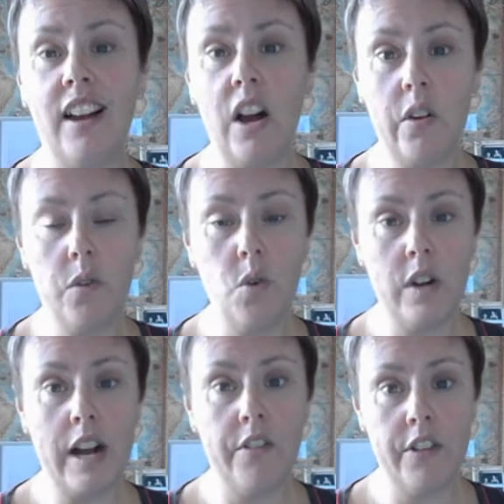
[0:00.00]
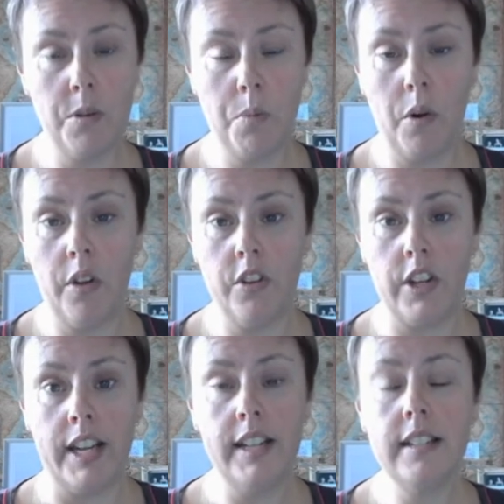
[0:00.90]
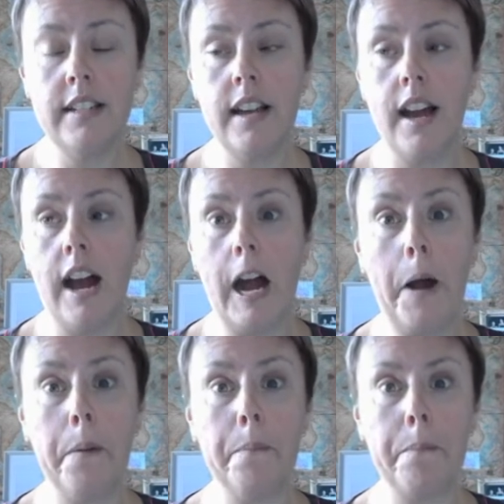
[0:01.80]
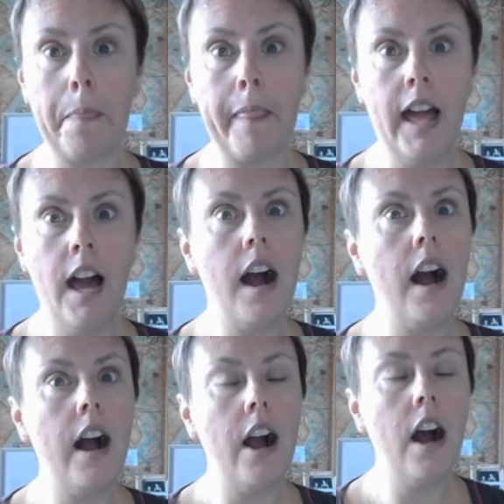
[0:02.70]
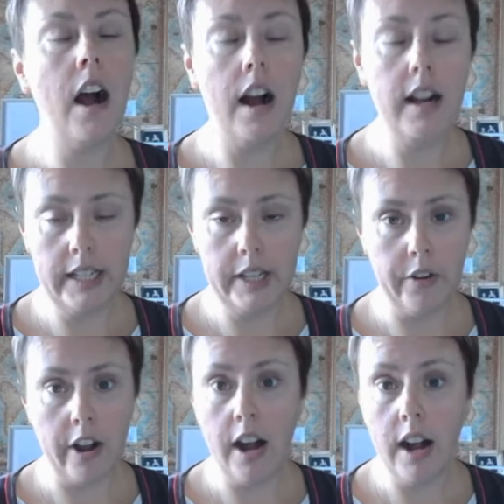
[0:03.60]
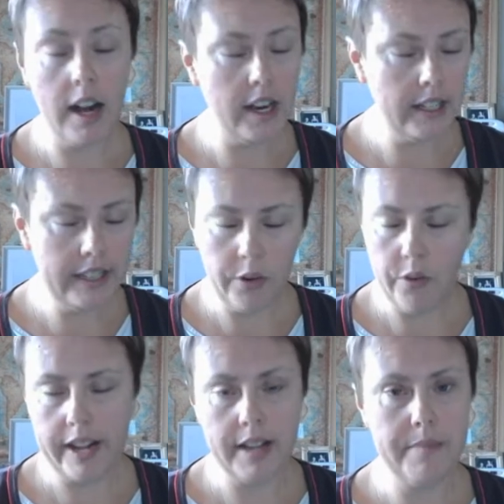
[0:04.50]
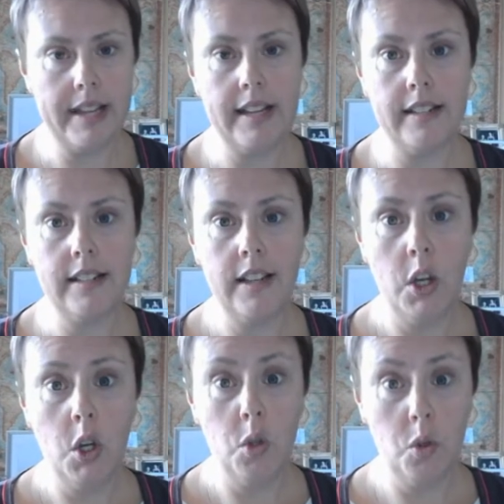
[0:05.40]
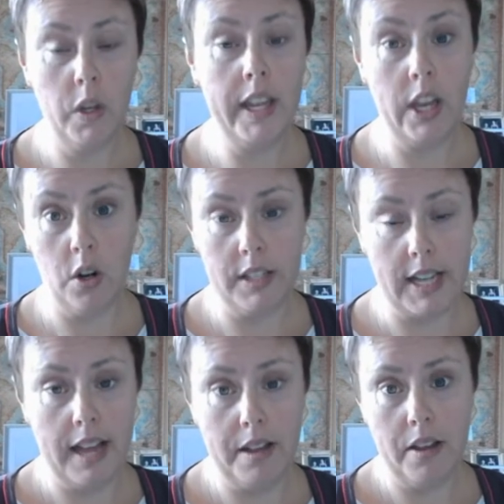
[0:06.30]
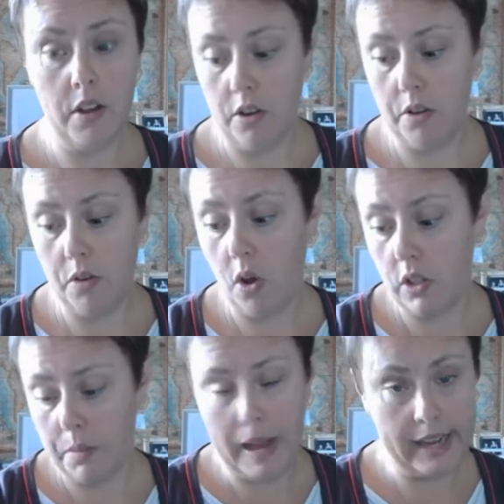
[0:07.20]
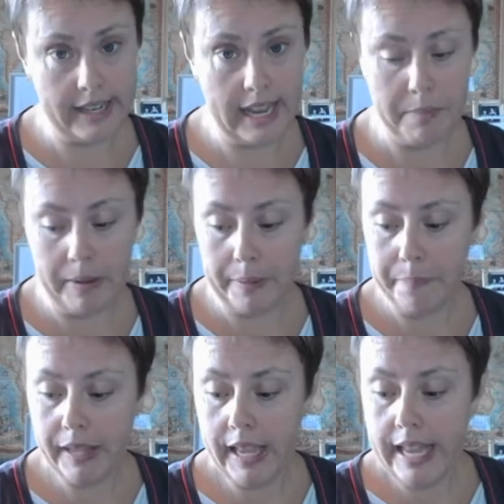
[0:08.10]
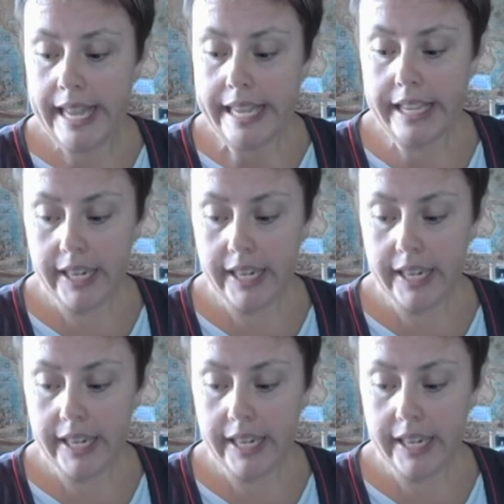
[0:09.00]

stitching a full coverage project, um, I highly, highly recommend you get onto on, onto Pattern Keeper.